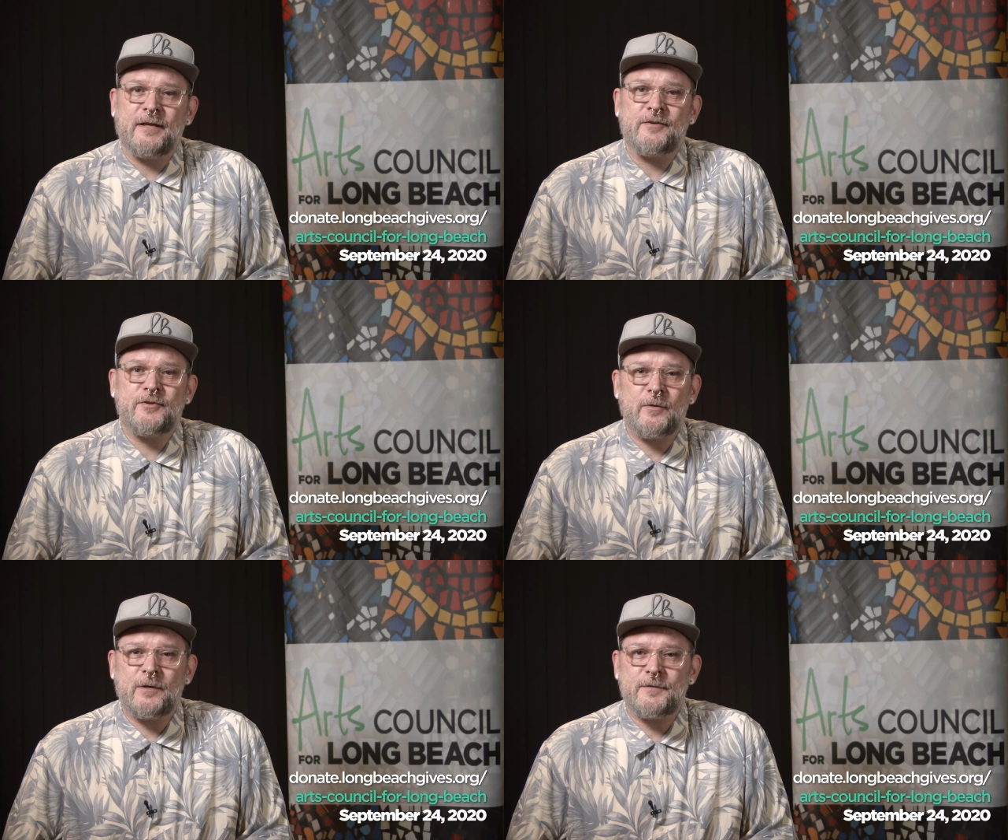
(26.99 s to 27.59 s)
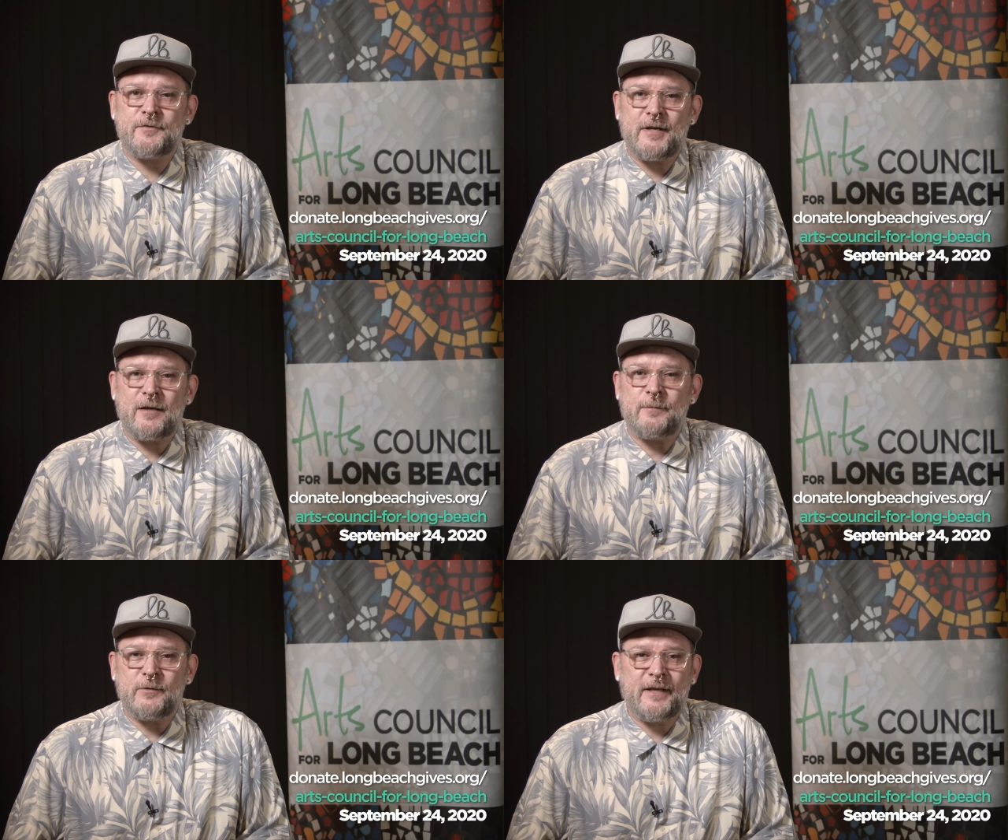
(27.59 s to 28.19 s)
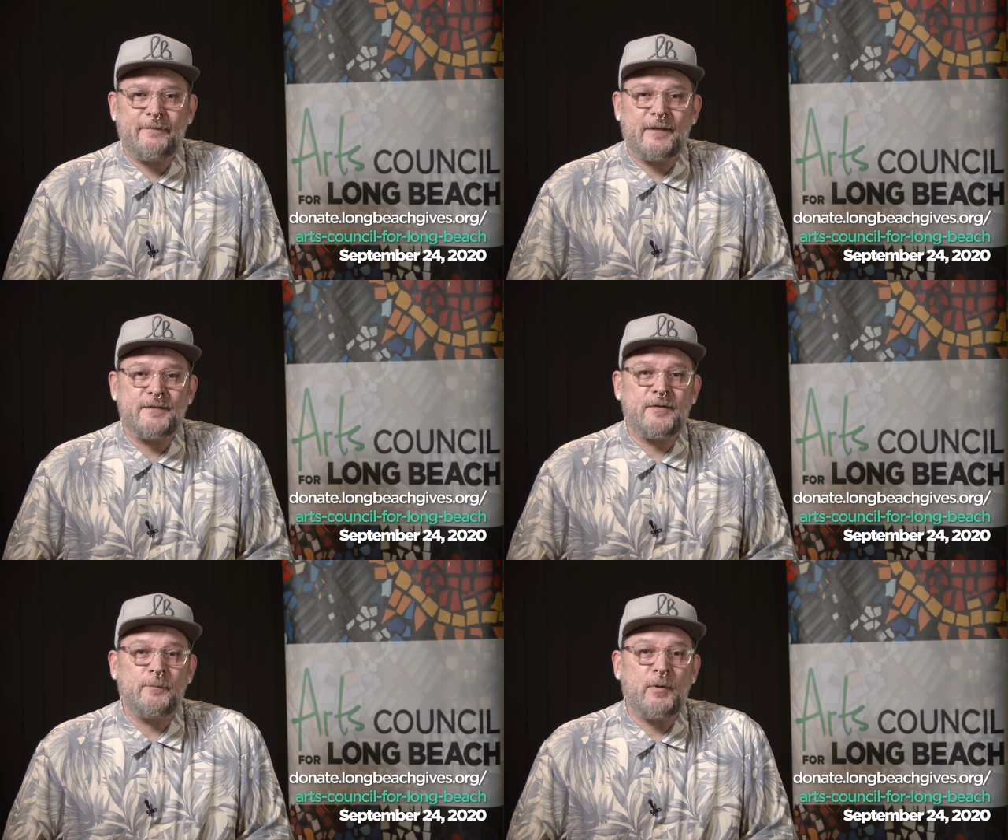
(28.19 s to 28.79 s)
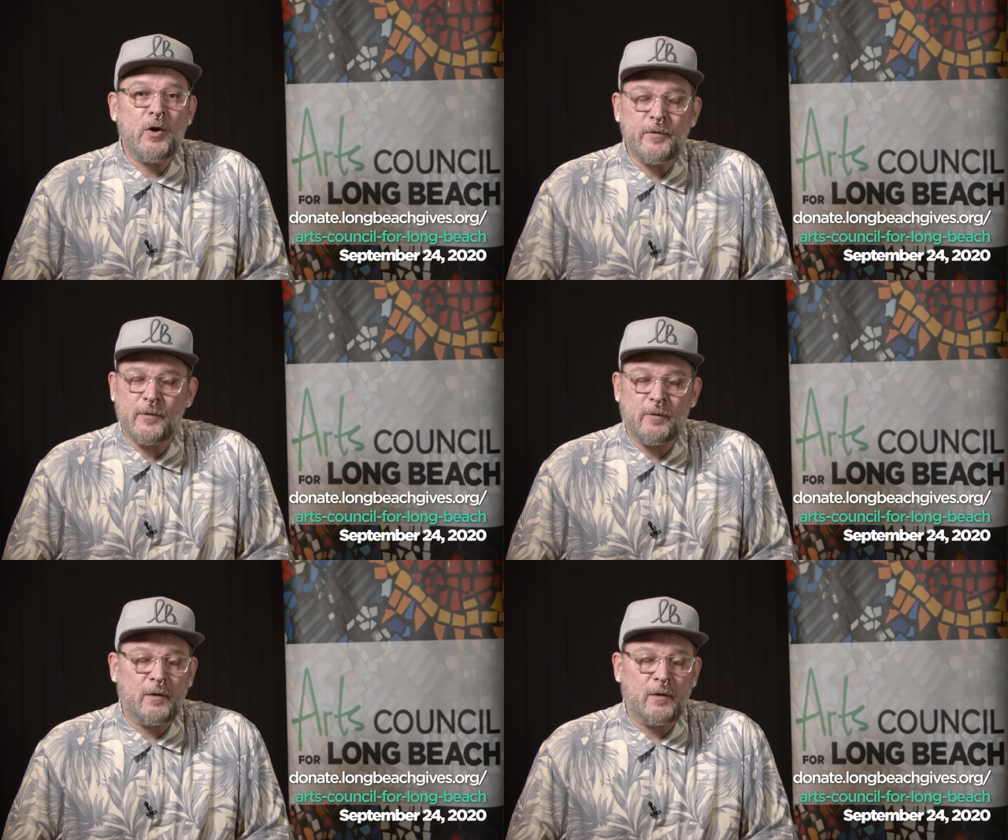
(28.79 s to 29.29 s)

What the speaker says: ensures charitable giving to both